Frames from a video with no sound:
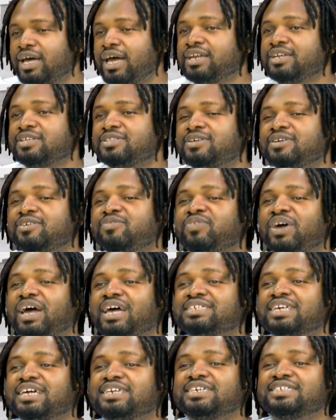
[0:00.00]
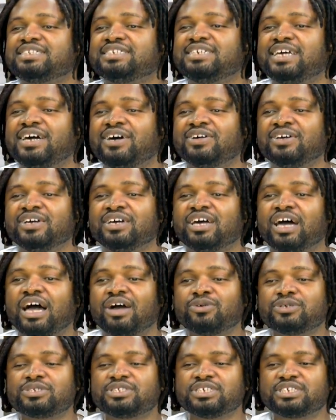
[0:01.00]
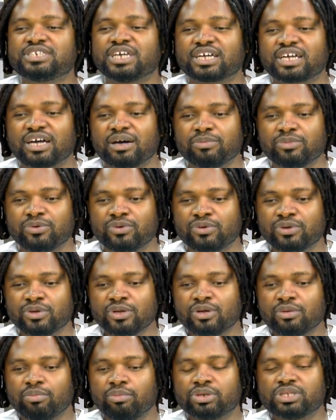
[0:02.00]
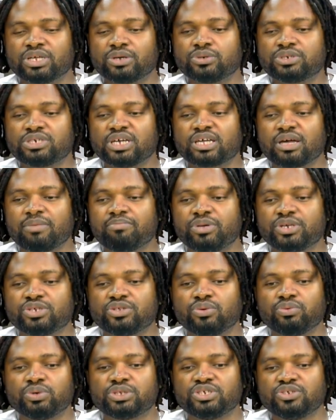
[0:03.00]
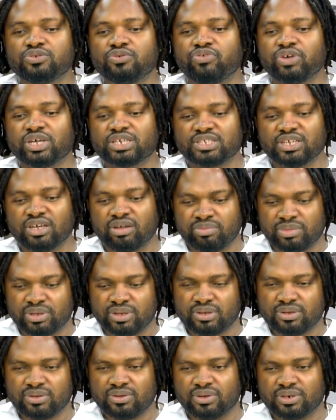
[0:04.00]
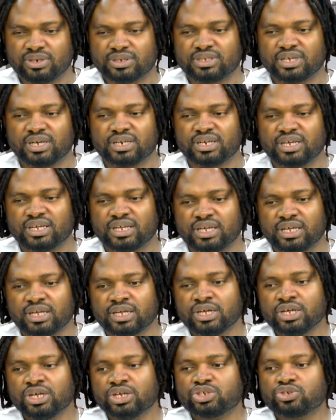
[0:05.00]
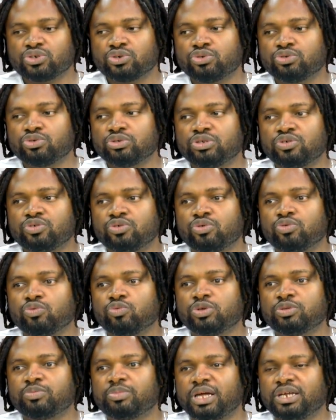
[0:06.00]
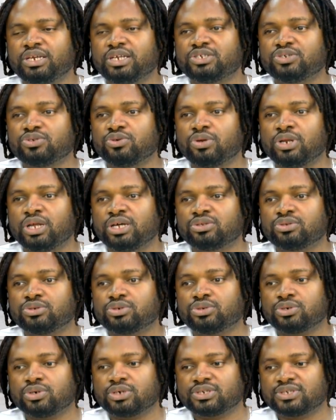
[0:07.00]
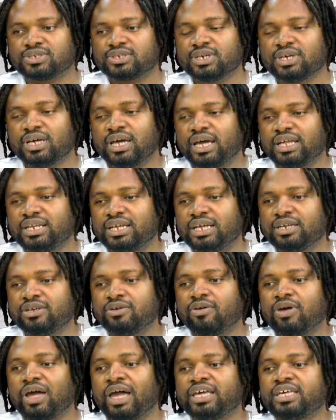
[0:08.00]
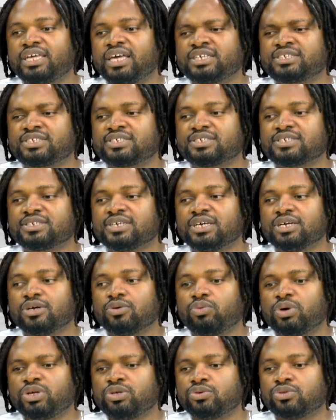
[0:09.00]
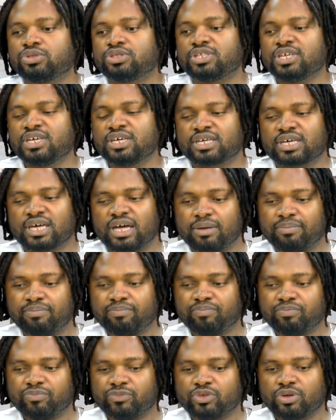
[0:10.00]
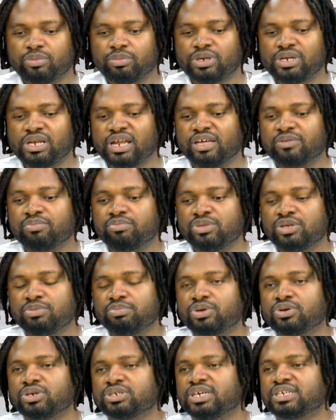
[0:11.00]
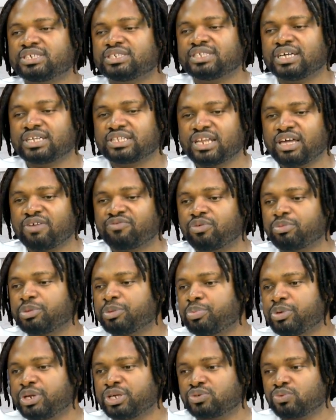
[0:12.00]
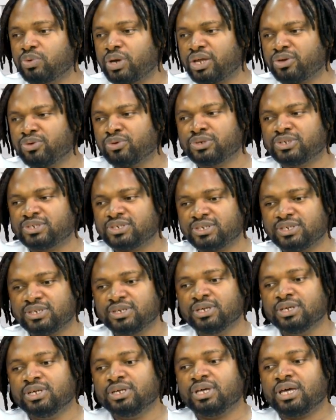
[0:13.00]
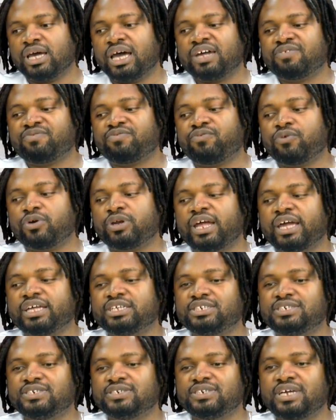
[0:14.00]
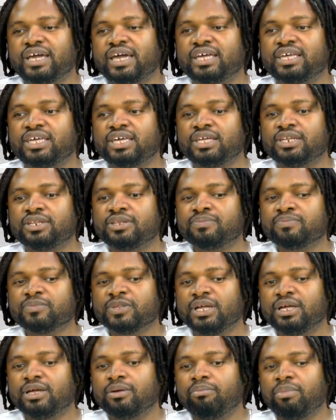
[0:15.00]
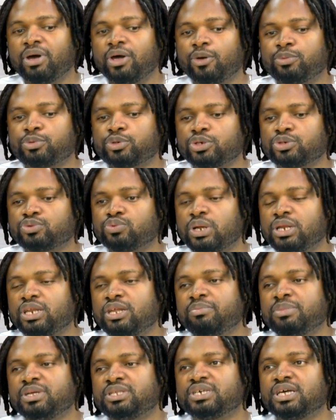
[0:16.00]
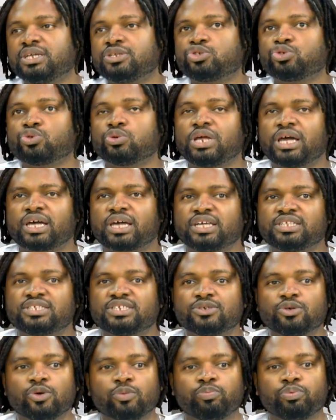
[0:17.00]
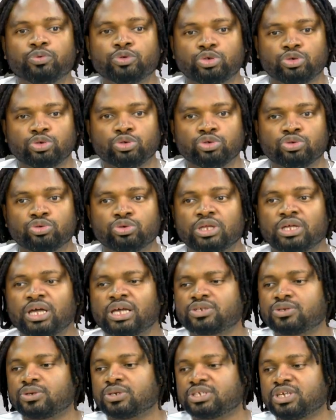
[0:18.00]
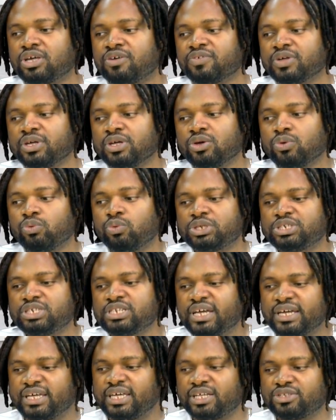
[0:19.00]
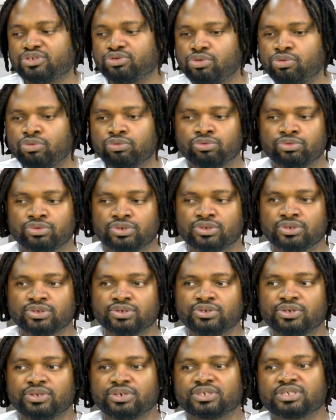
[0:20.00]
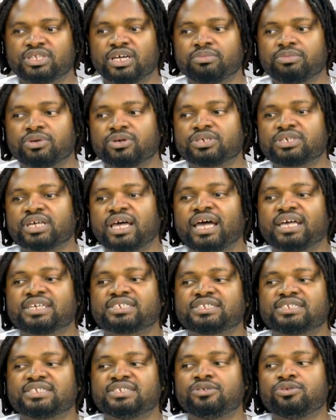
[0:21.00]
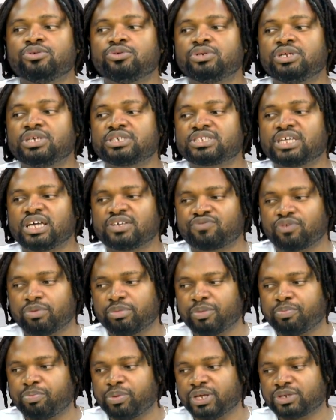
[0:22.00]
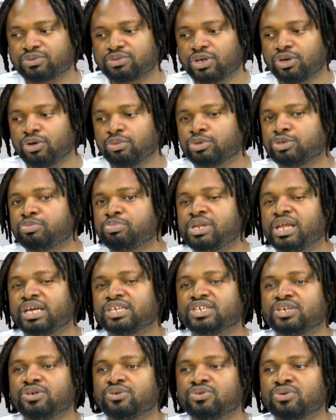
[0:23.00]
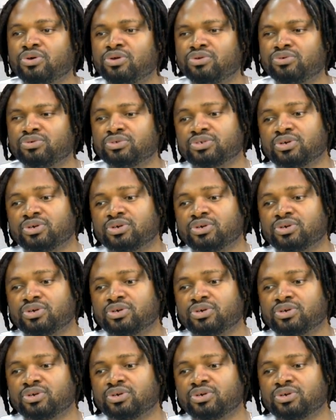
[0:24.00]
I need to, if I, as I sit down, I go still check him, oh. but I go check him based on what you first tell me. You understand? So, you know, with blindness, you go learn to trust. And then I guess when you think calm, somebody like me, because I start life from a place where I know see, and for Nigeria again, my options were limited. So that kind of thing will push you. You will ask yourself, what did I get to lose? You understand? Because as you they start from a place where almost be like say you don't lose